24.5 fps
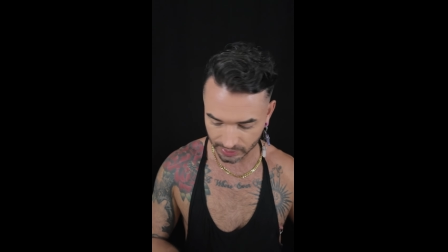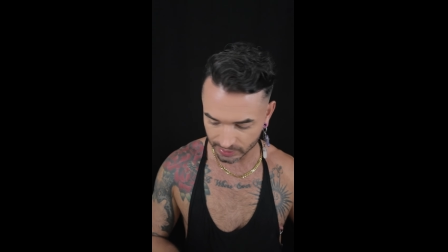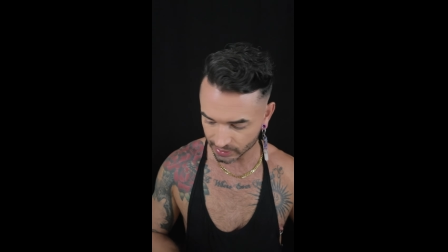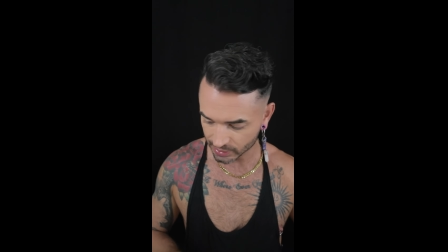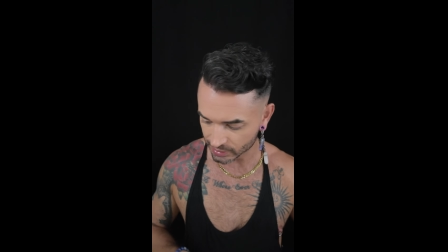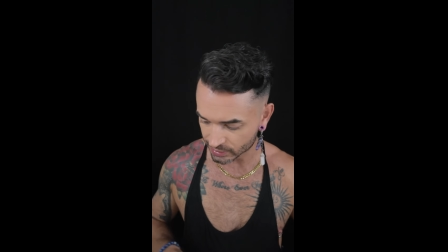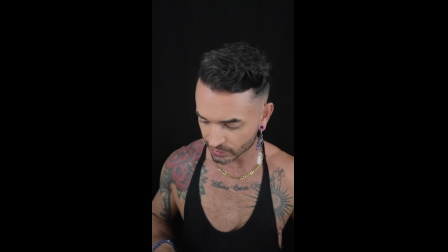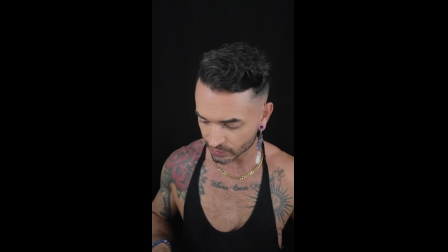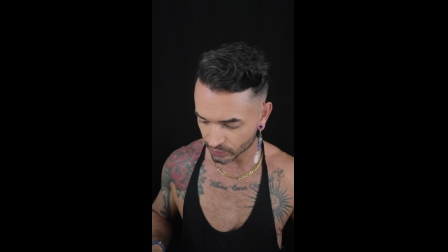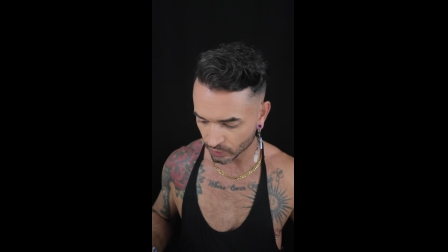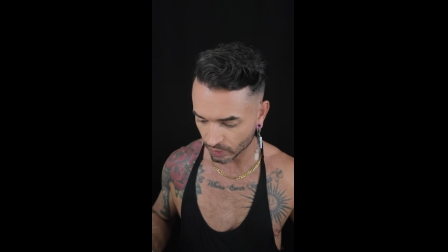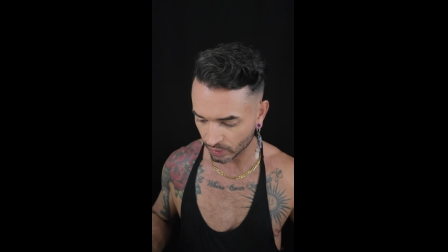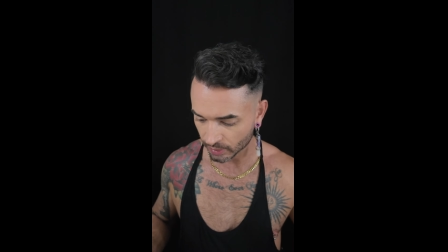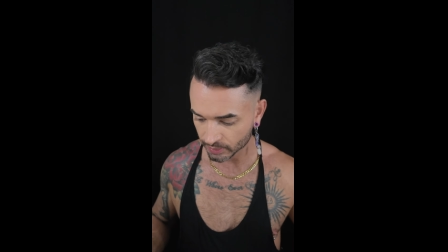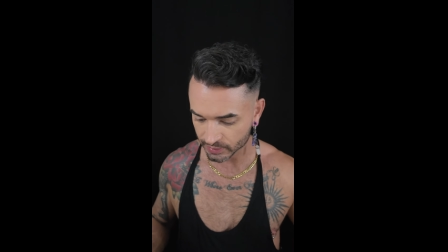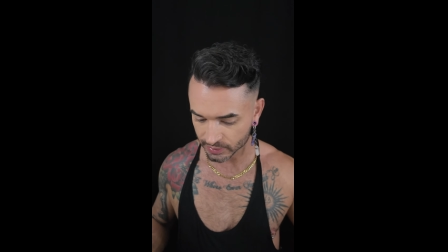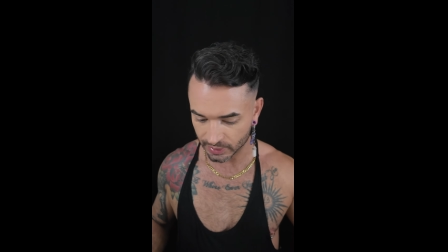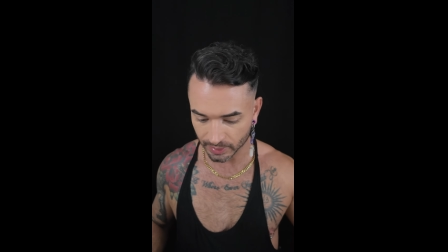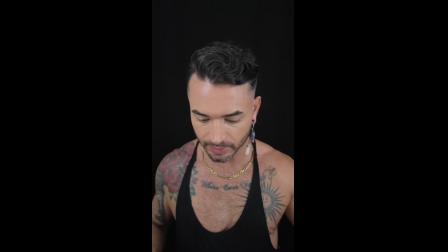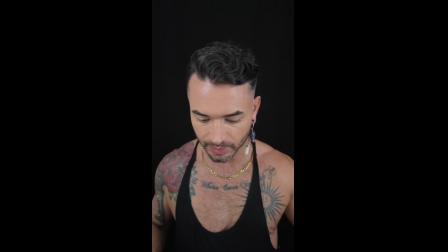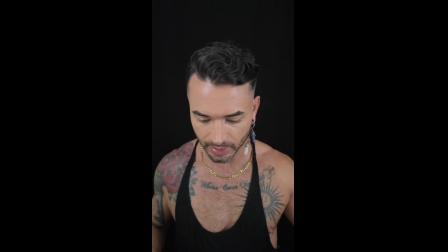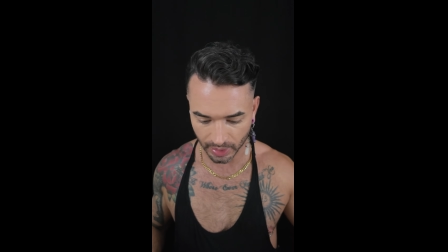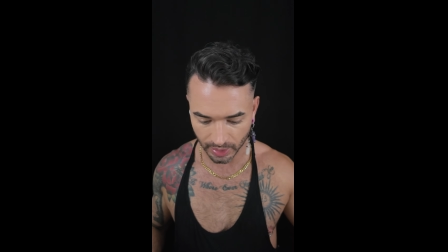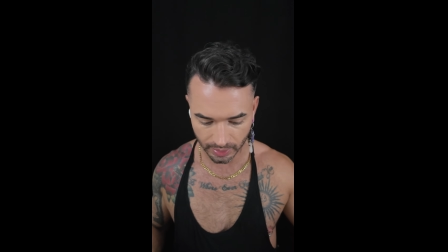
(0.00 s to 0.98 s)
because it warms
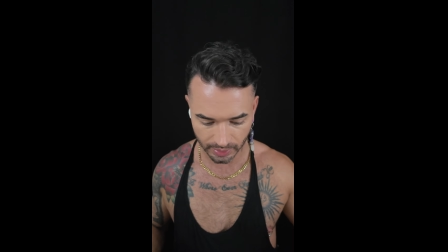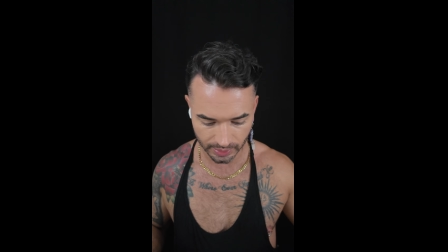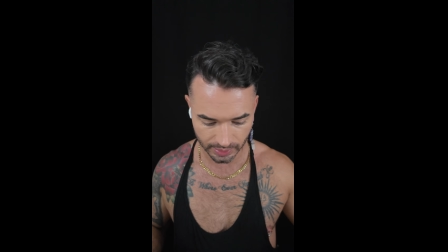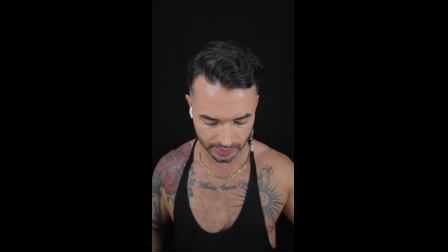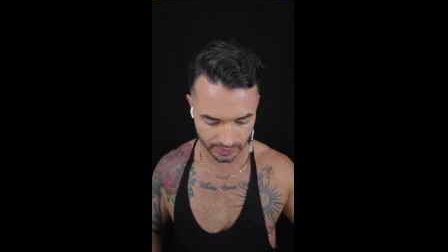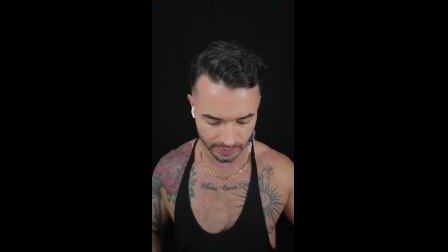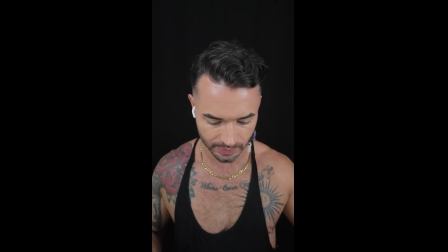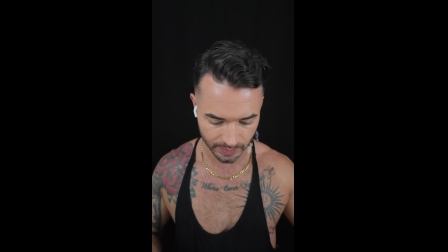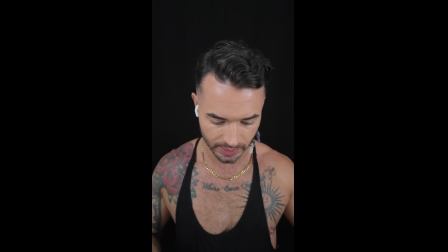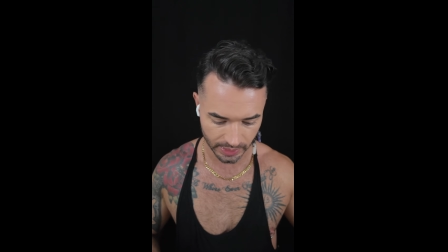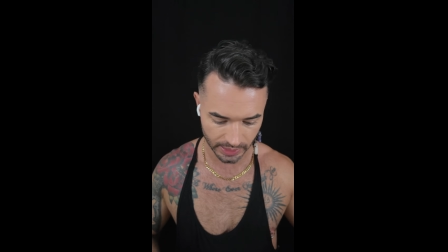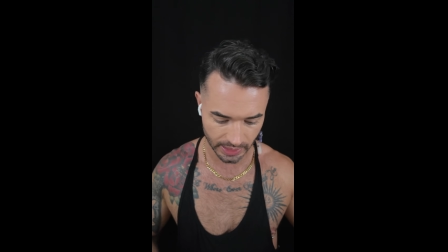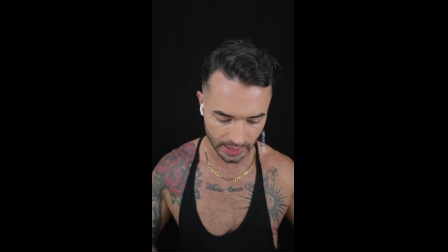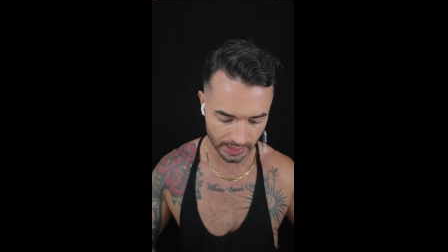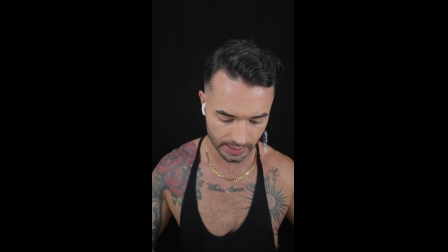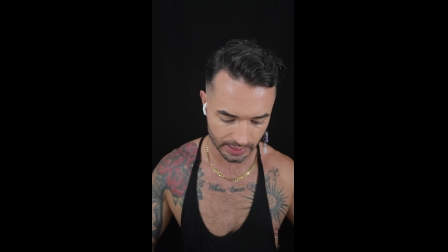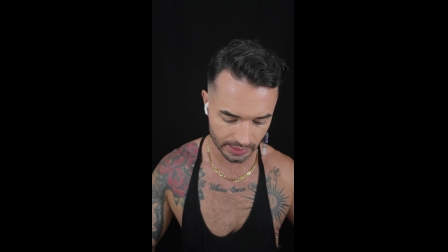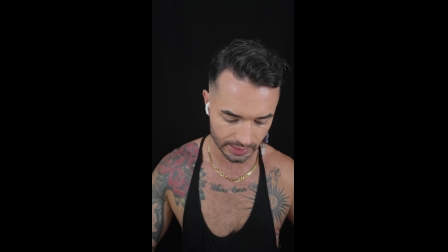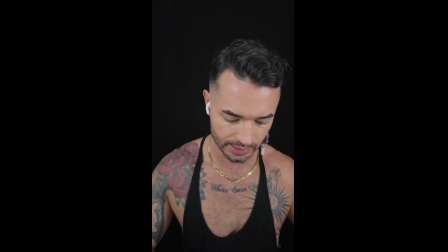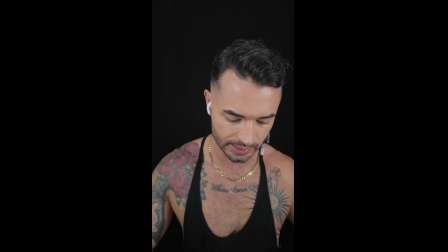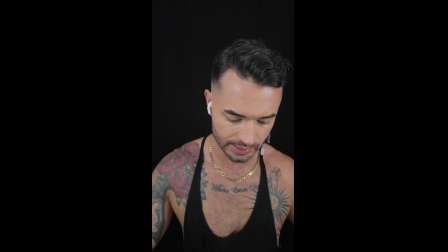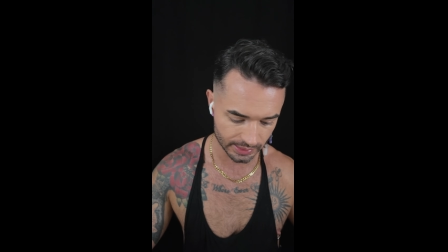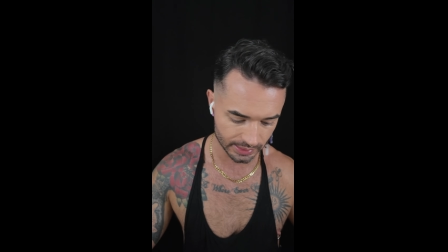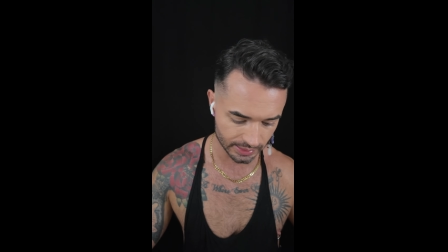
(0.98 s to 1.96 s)
the product, but I
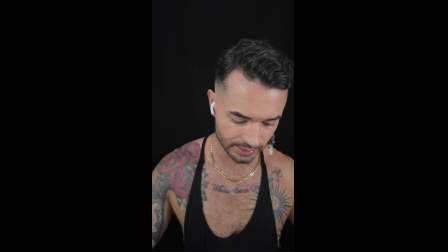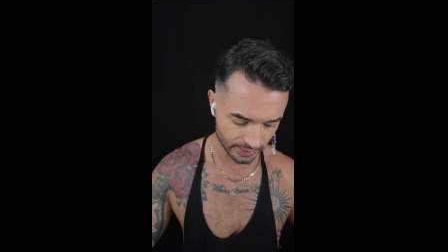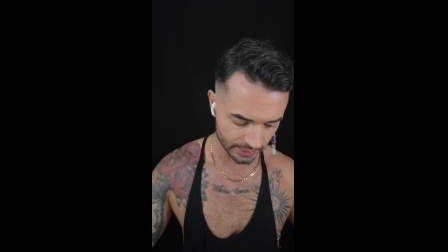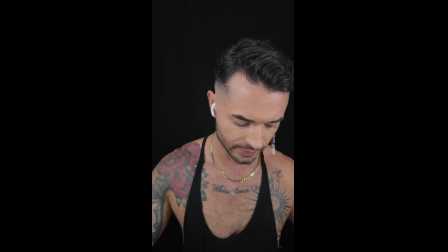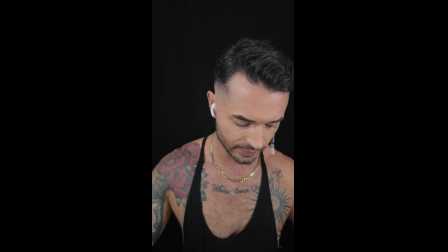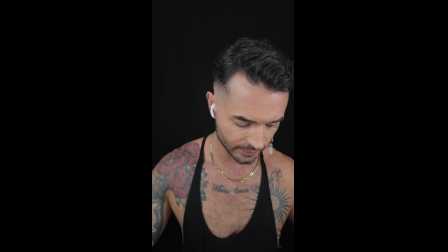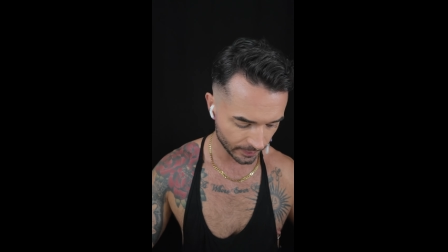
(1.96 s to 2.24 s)
just